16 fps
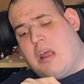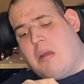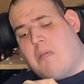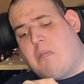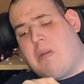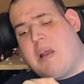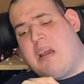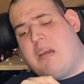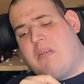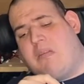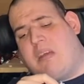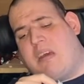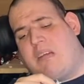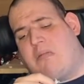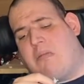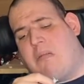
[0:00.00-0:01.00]
Please,
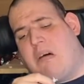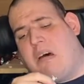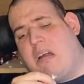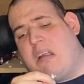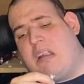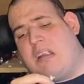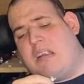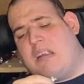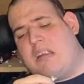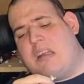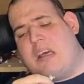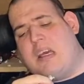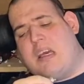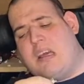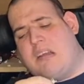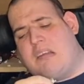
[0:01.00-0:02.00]
this one
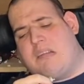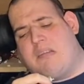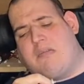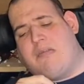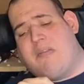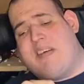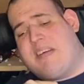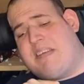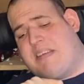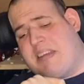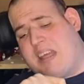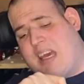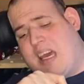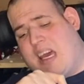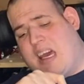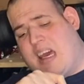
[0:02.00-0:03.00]
is a fist
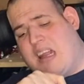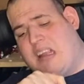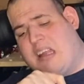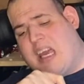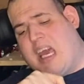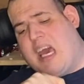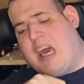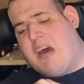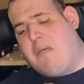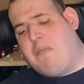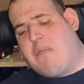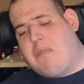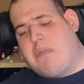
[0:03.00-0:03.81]
hand, yeah.